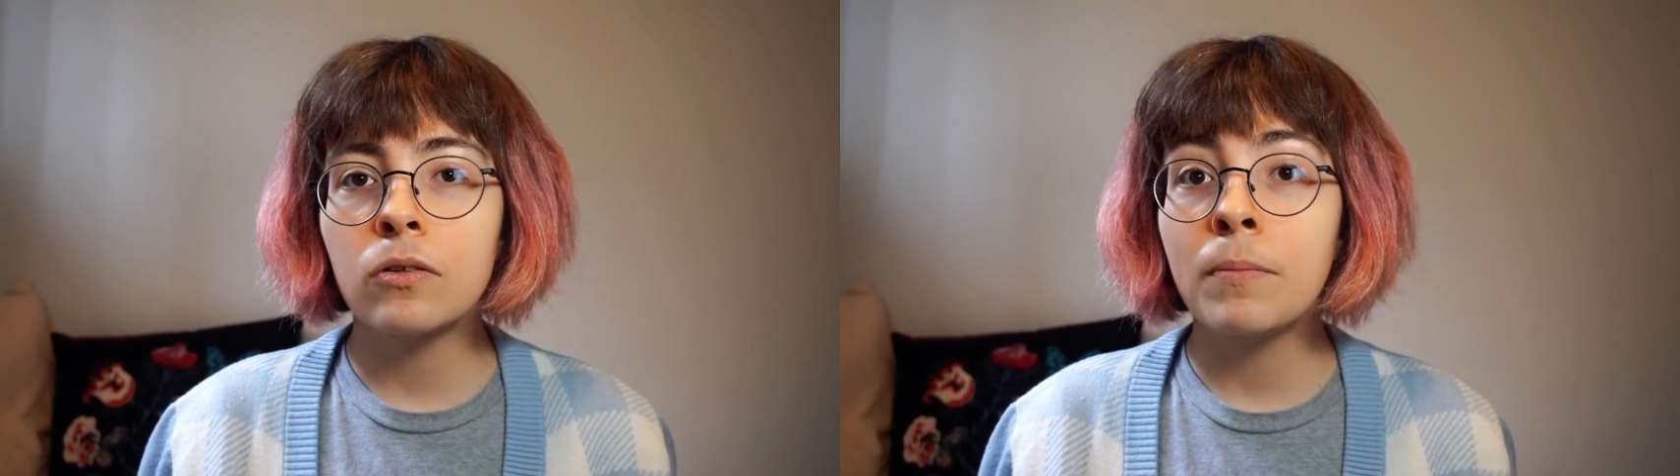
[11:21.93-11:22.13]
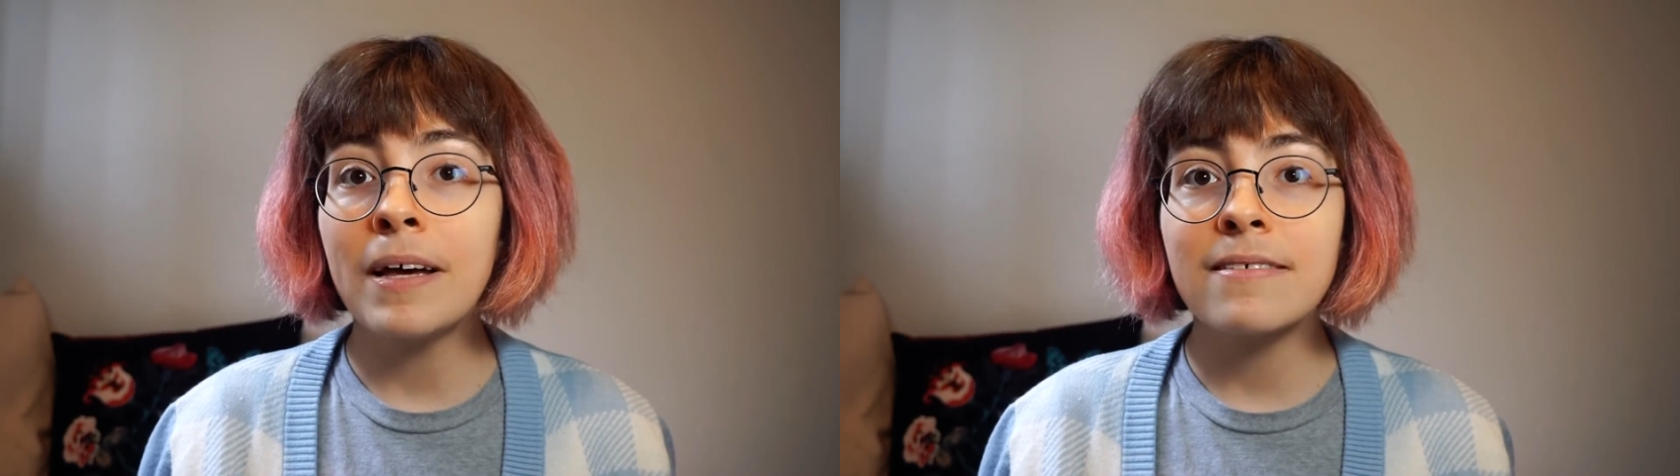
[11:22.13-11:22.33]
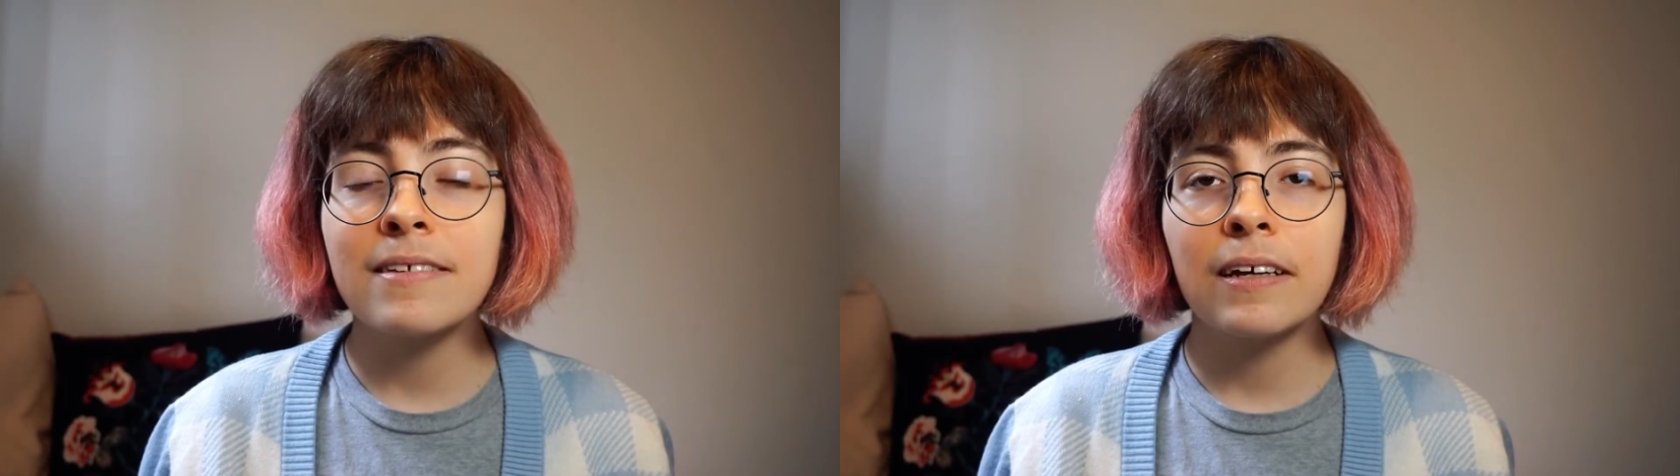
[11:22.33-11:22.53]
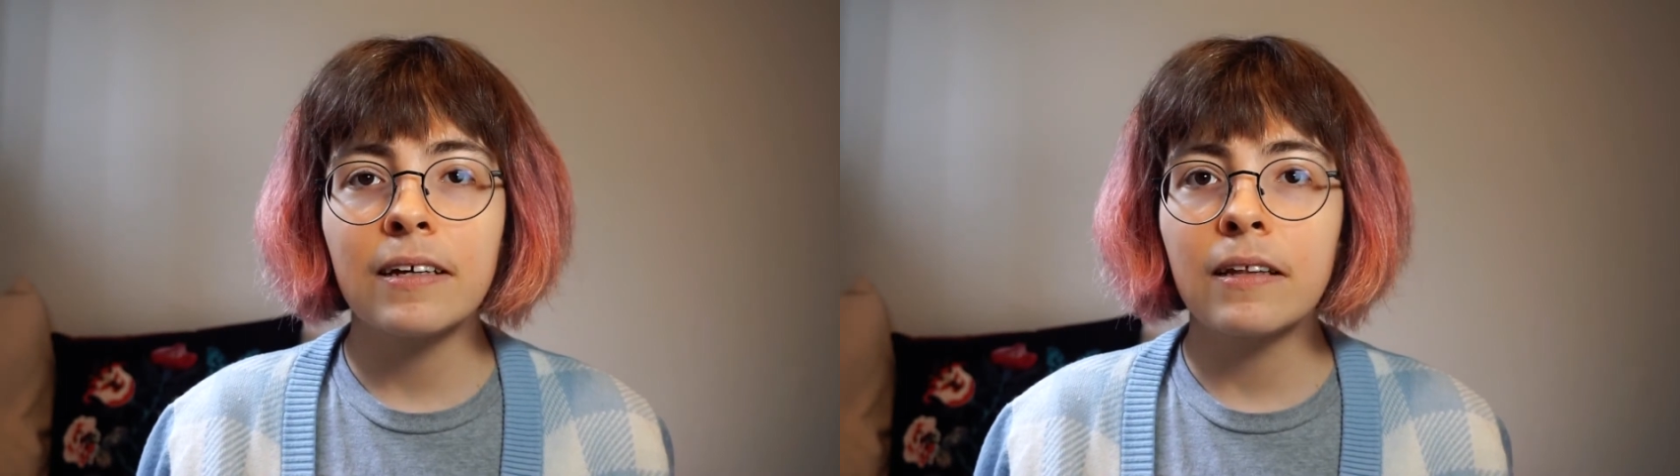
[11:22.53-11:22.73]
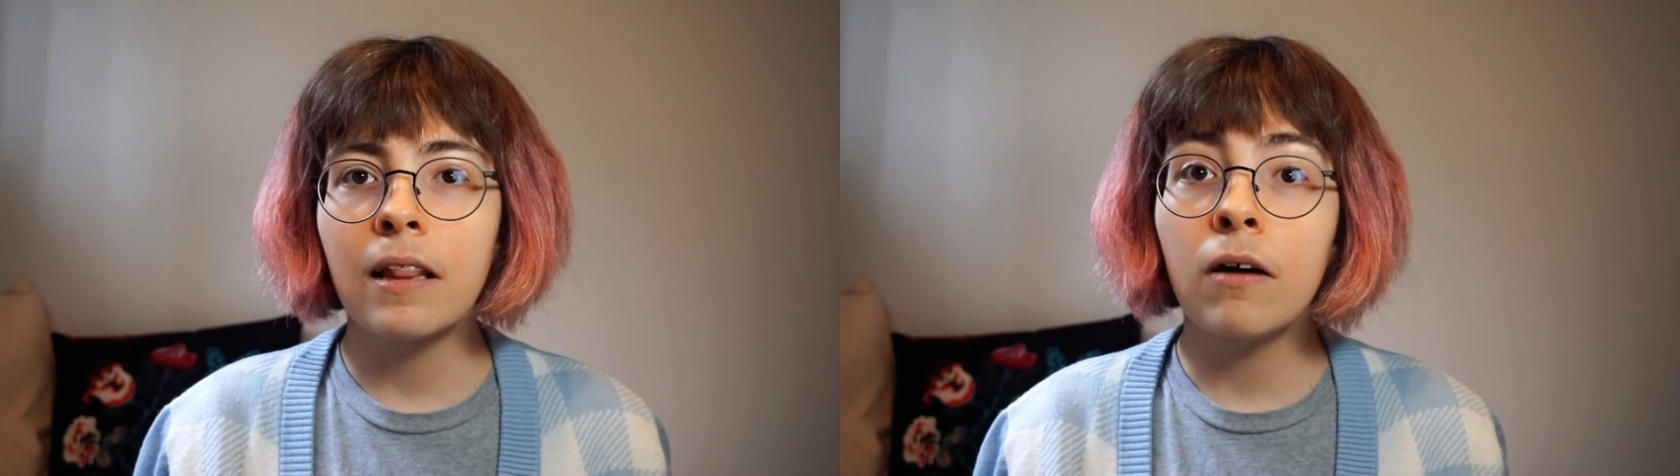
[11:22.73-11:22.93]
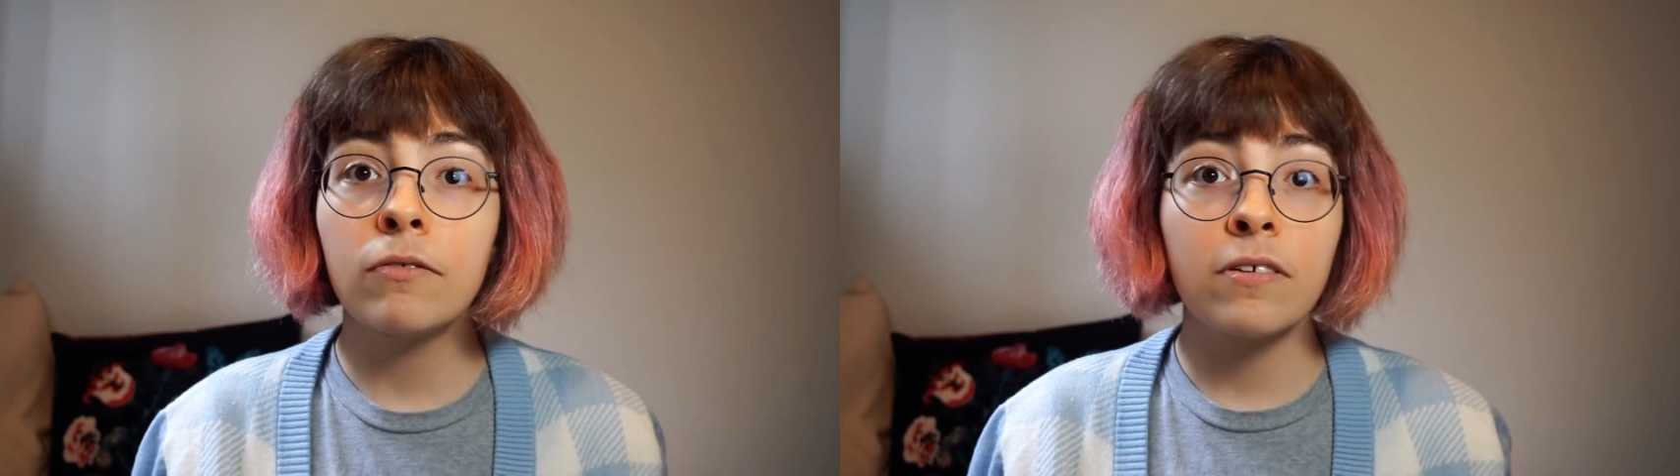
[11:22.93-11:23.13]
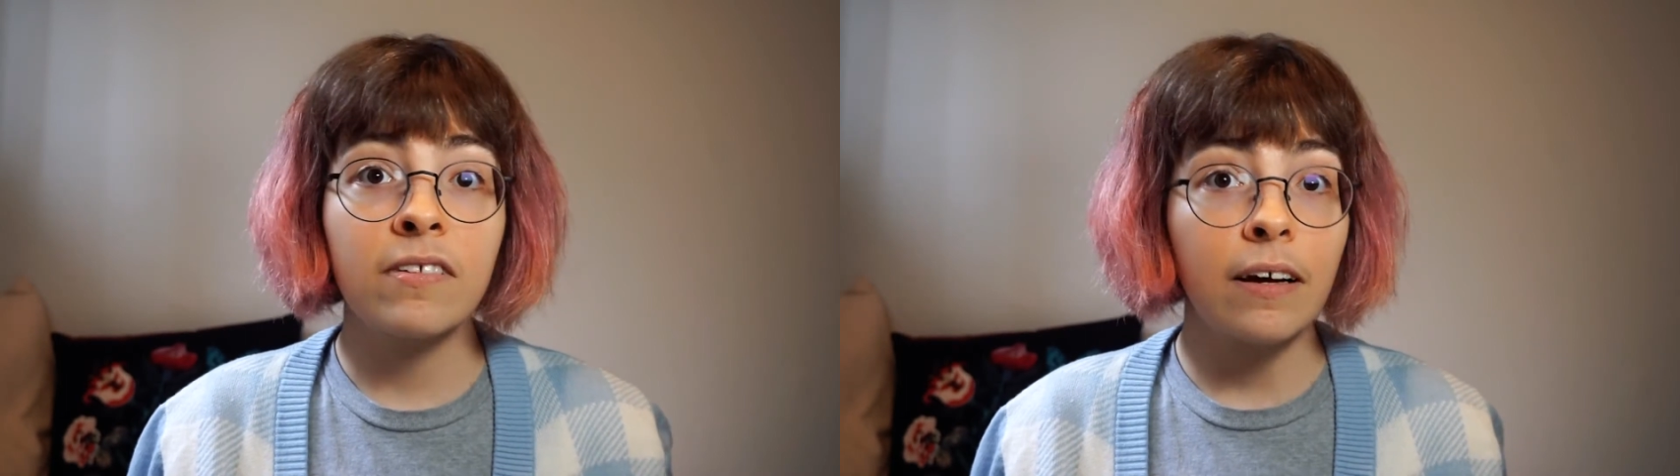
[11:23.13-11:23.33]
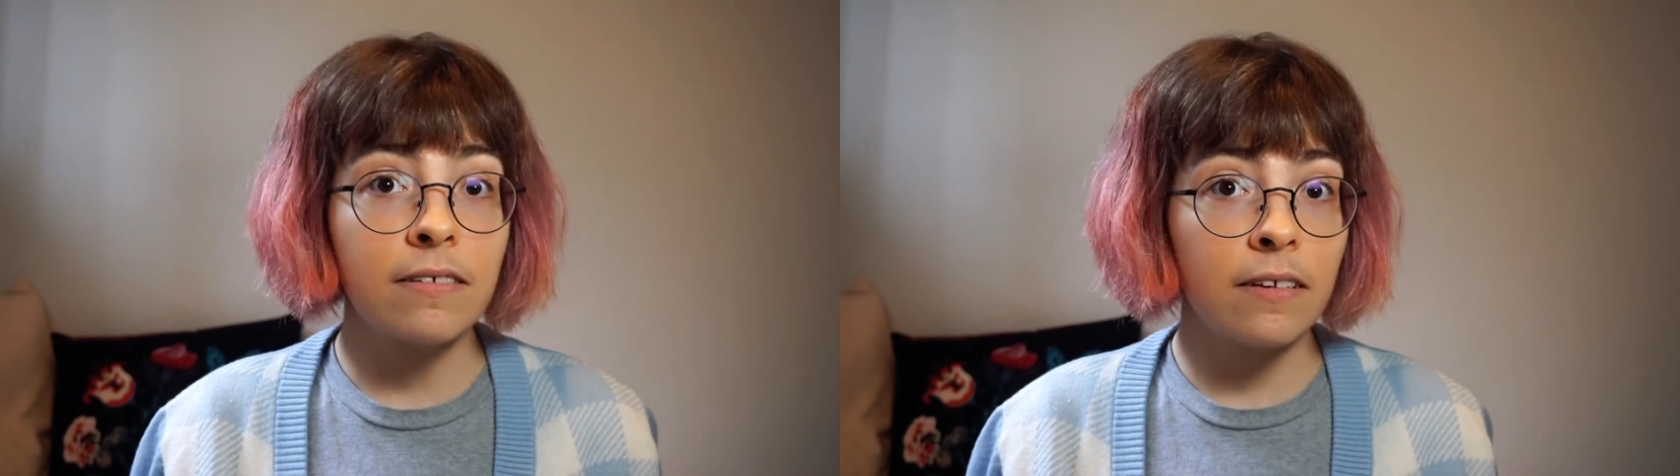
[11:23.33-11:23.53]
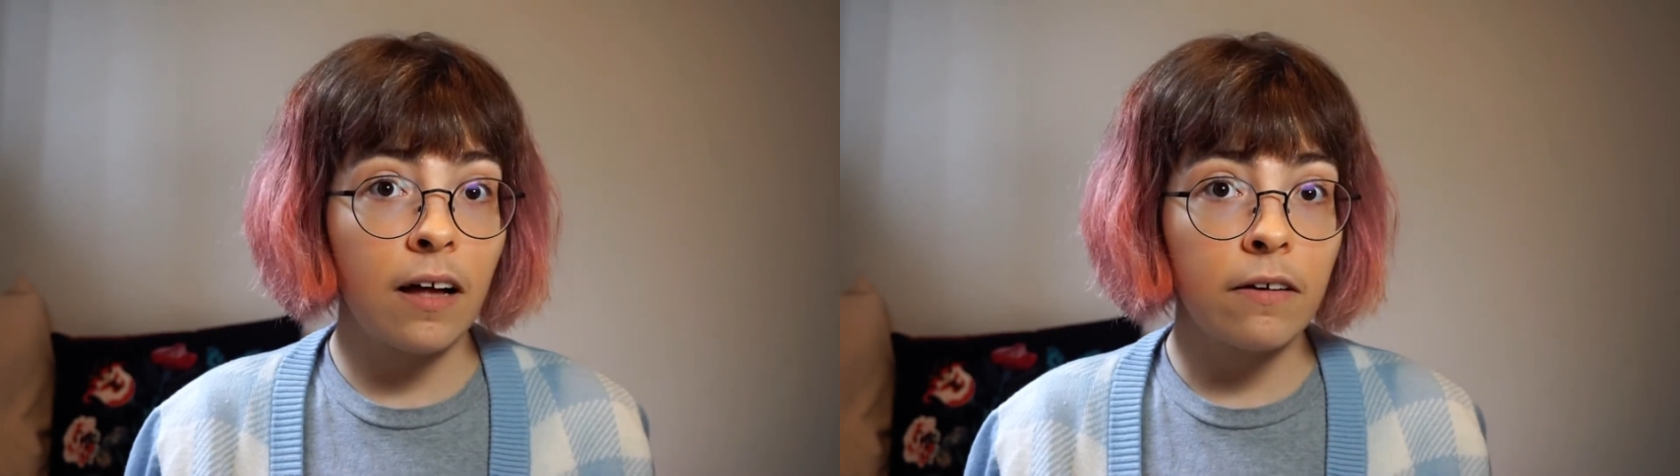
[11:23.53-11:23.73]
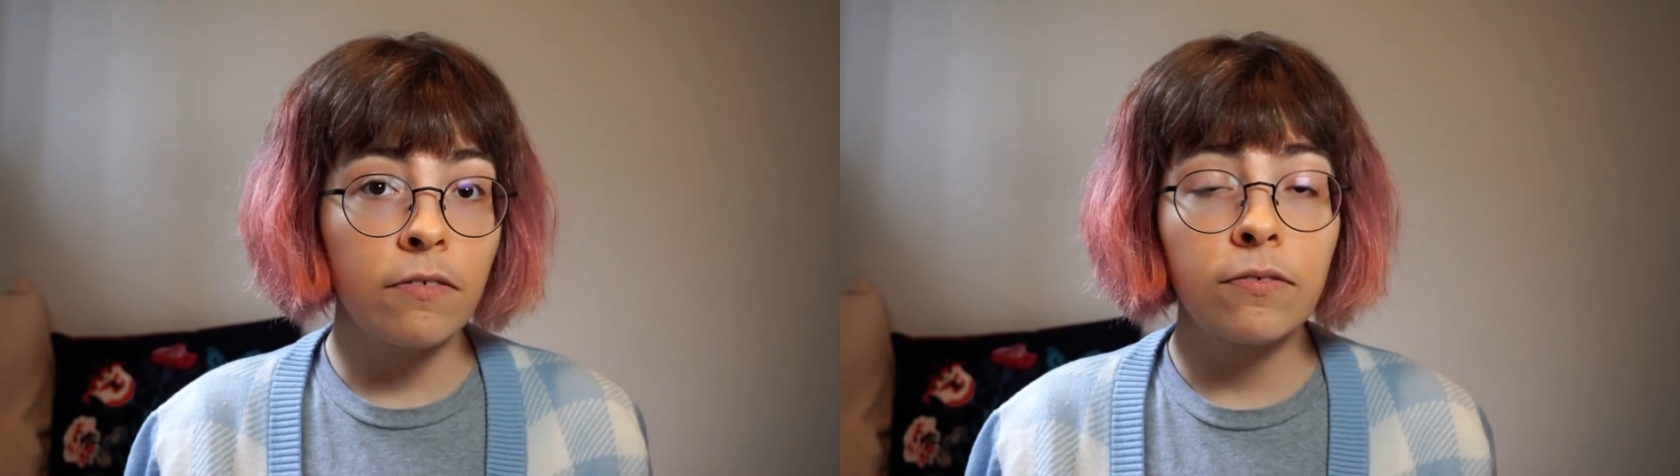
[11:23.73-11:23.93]
domestic and love or sex
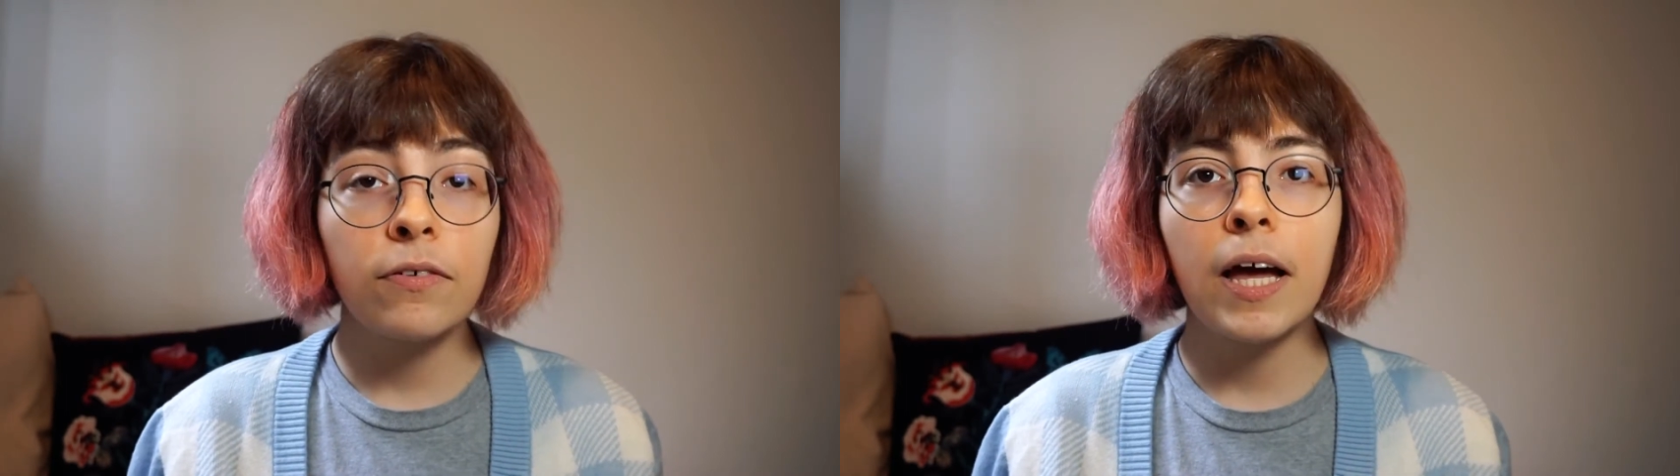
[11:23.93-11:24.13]
life,